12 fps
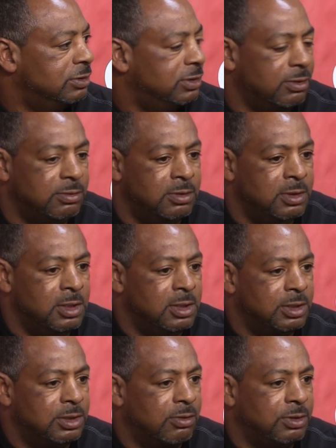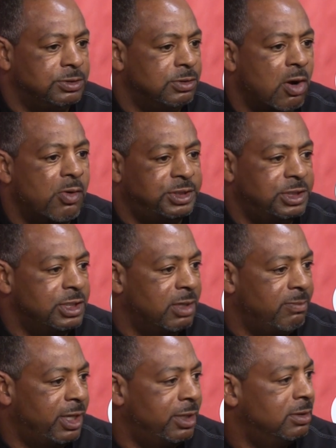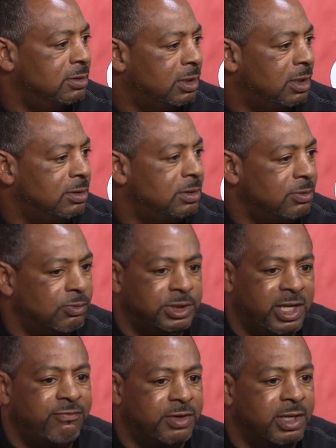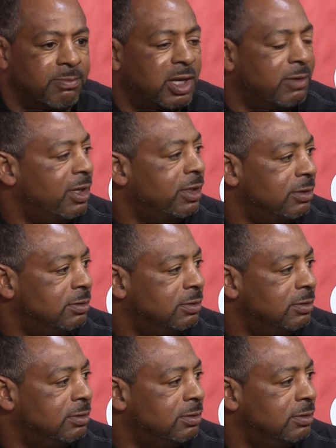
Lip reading: So, you know, you always can get better, and we definitely can play better.